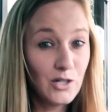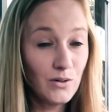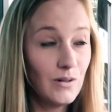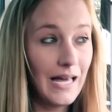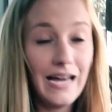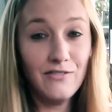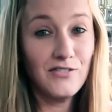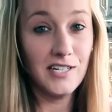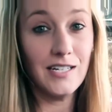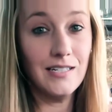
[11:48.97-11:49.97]
Literal
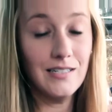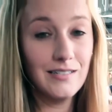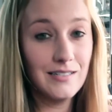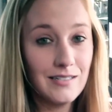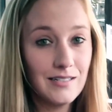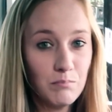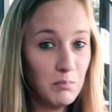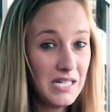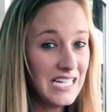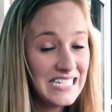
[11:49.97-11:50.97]

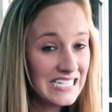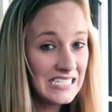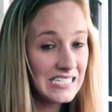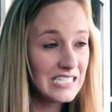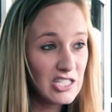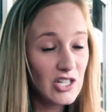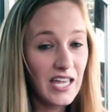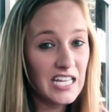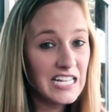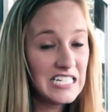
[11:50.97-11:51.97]
African. But he didn't,
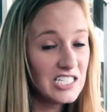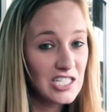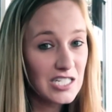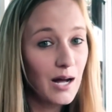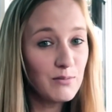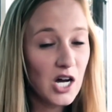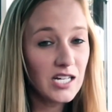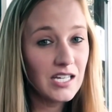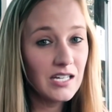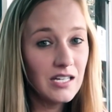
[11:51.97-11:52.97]
like, he didn't stop
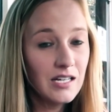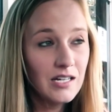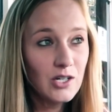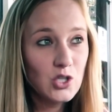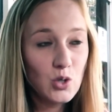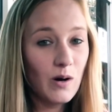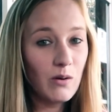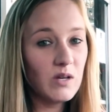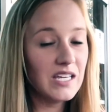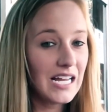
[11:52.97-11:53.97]
talking to
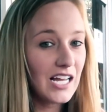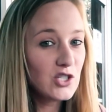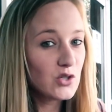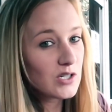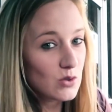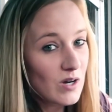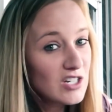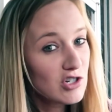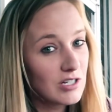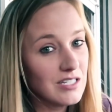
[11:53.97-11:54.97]
where we could answer his
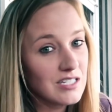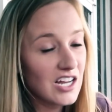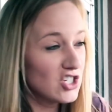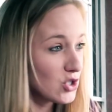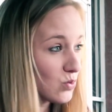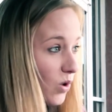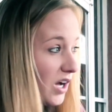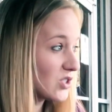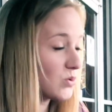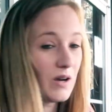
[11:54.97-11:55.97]
questions and just
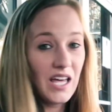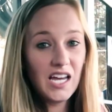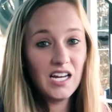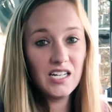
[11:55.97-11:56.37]
walked away.